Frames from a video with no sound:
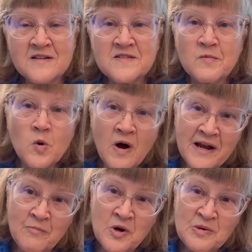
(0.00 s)
some
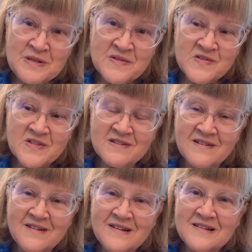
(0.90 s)
quiet moments
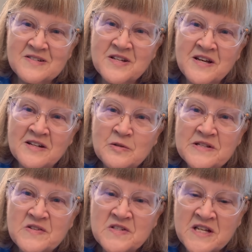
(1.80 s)
to not
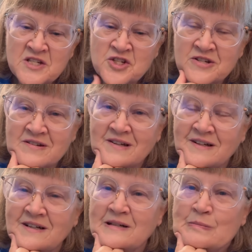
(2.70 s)
only stitch,
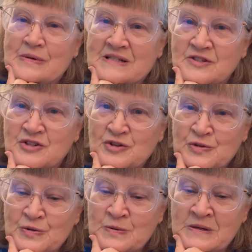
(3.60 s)
but
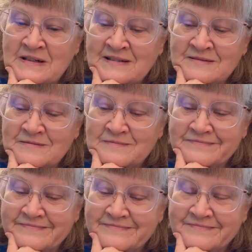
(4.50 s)
to
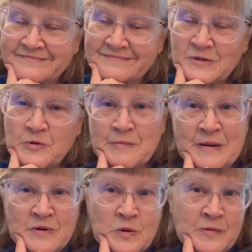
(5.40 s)

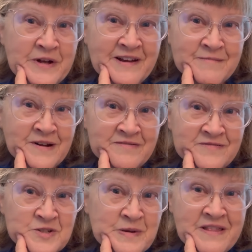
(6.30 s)
remember what we have
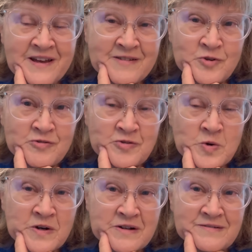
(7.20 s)
to be thankful
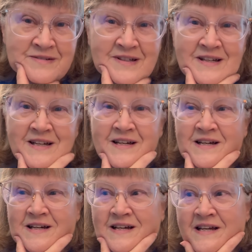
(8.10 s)
for.
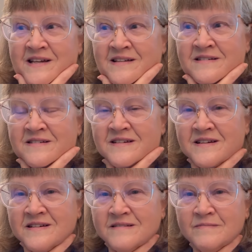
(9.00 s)
And
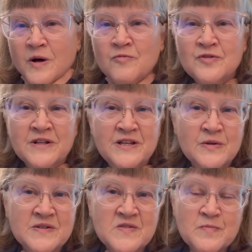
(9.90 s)
hopefully you
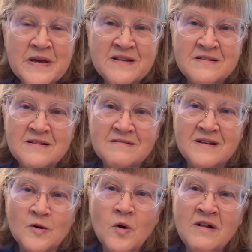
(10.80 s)
can spend
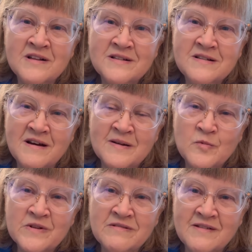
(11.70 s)
quality time
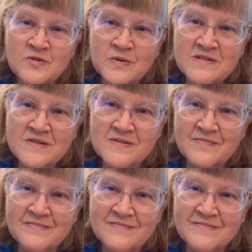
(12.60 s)
with loved ones.